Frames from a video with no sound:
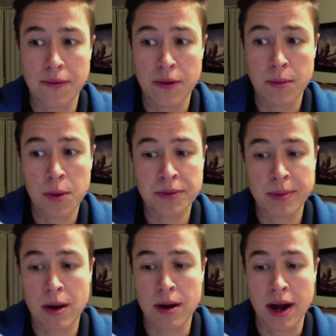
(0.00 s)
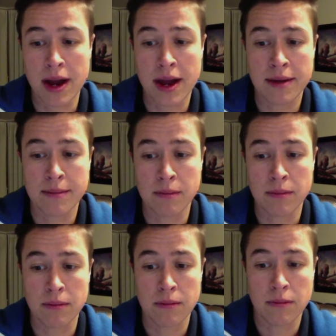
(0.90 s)
for the most part, I am
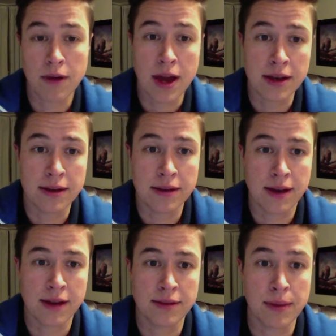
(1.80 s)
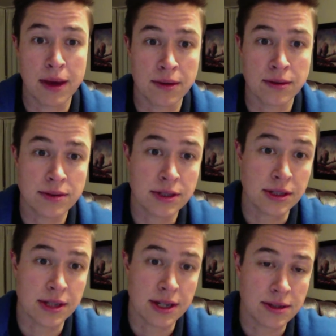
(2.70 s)
read as male
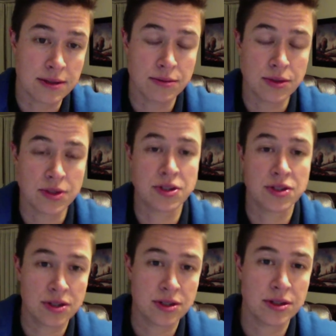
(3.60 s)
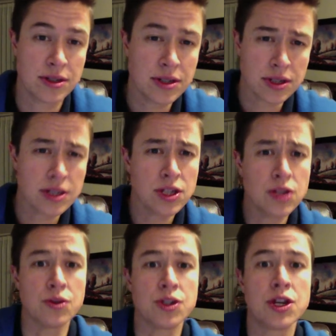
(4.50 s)
these days, which is
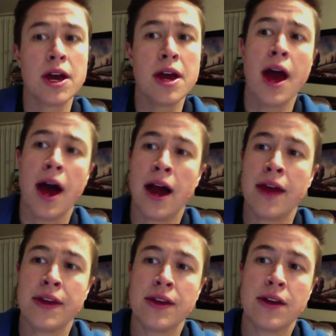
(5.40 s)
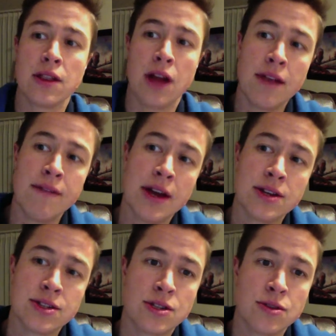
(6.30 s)
huge. I think a lot of it
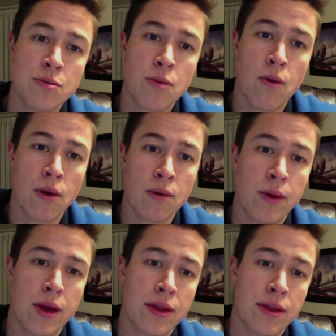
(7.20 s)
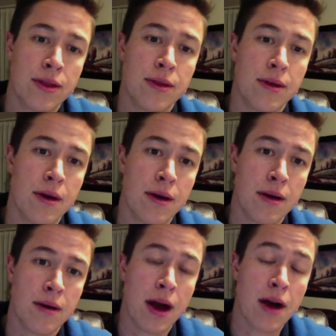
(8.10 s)
has to do more with
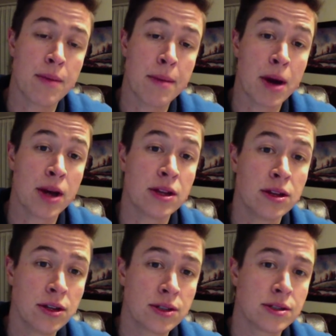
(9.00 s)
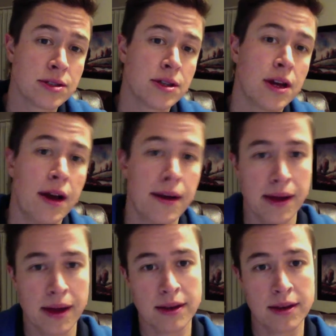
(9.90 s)
how my body looks,
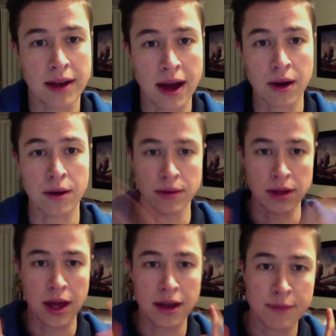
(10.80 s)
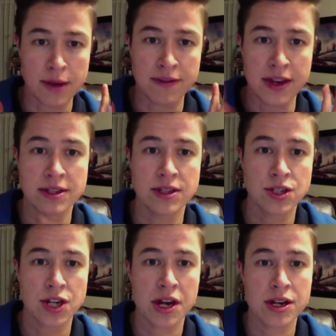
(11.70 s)
and now a lot of my face has
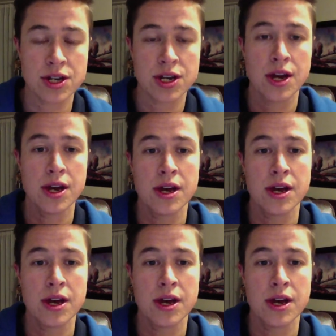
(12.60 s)
changed,